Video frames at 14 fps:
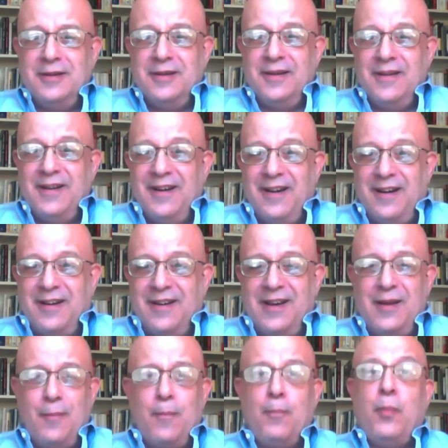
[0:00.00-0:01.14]
All right?
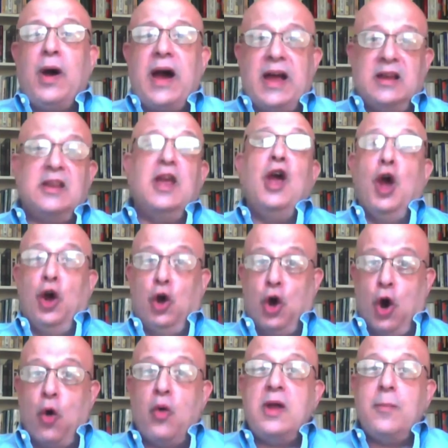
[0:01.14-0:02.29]
But
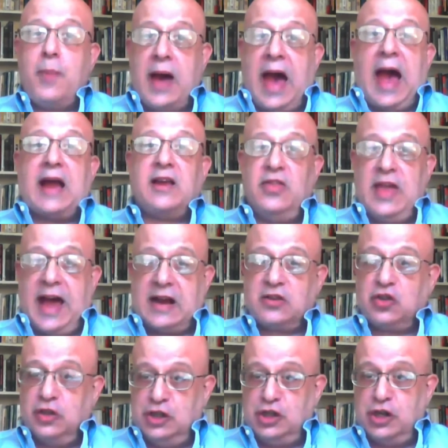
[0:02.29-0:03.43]
going back, and that's
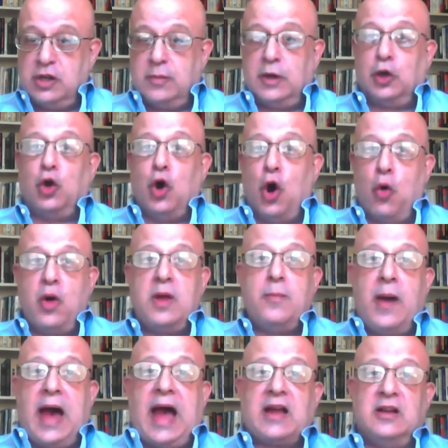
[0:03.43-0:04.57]
legitimate, going
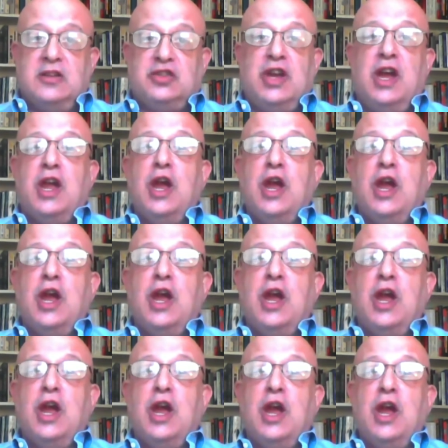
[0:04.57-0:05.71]
back and saying you can
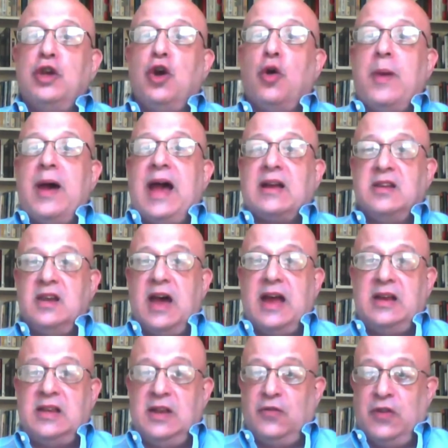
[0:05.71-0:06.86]
only go back to
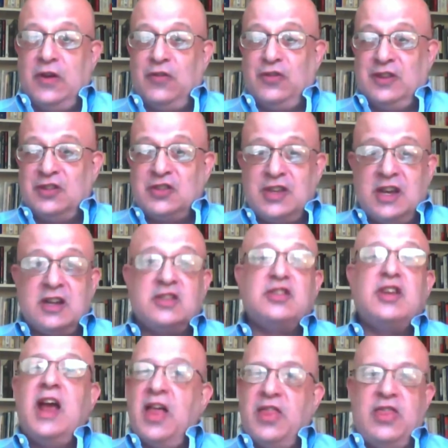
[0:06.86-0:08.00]
1956,
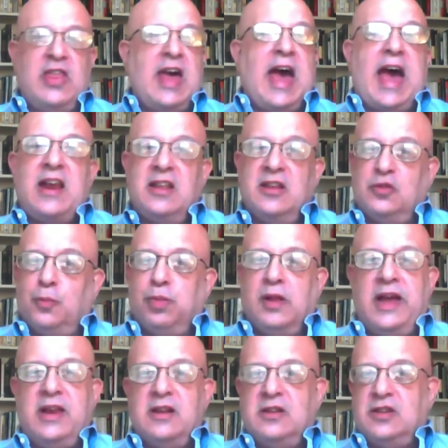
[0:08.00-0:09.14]
that is
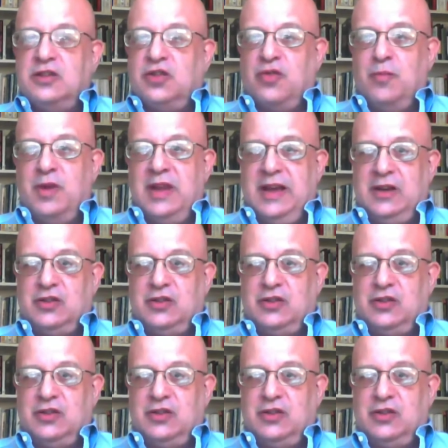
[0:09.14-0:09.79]
blatant discrimination.